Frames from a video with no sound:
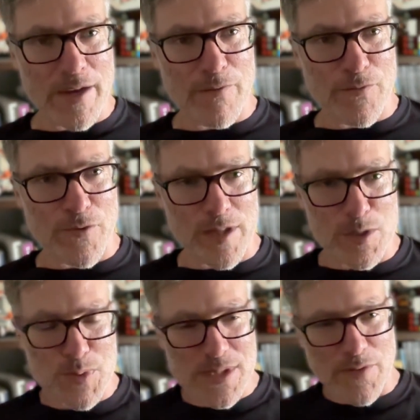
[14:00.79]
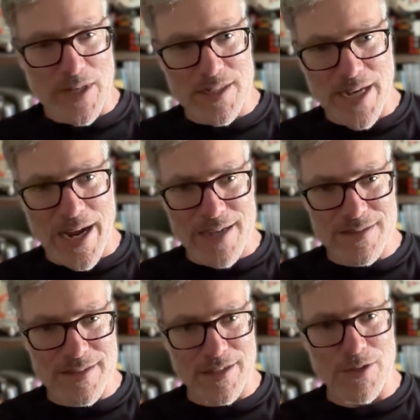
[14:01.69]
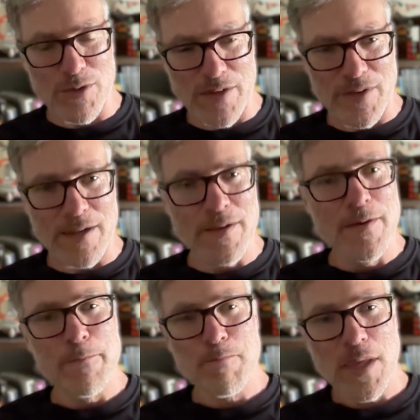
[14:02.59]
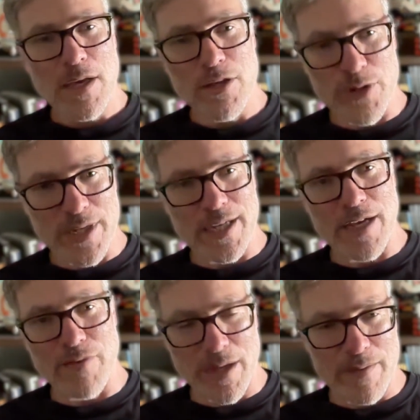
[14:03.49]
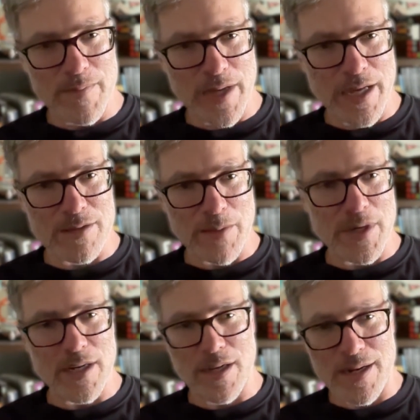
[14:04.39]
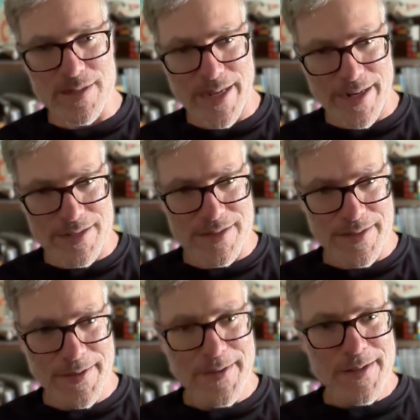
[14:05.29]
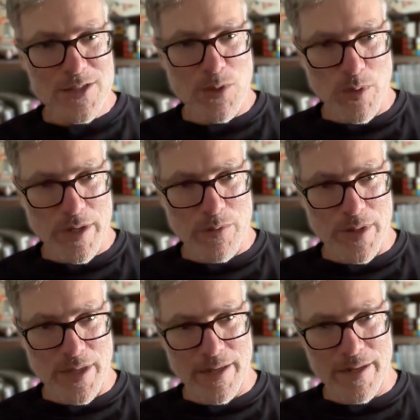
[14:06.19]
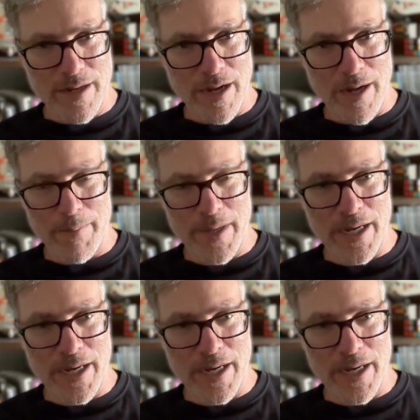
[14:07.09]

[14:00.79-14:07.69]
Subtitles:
if for the specific tasks that you give it, you can give it a limited context to work within. And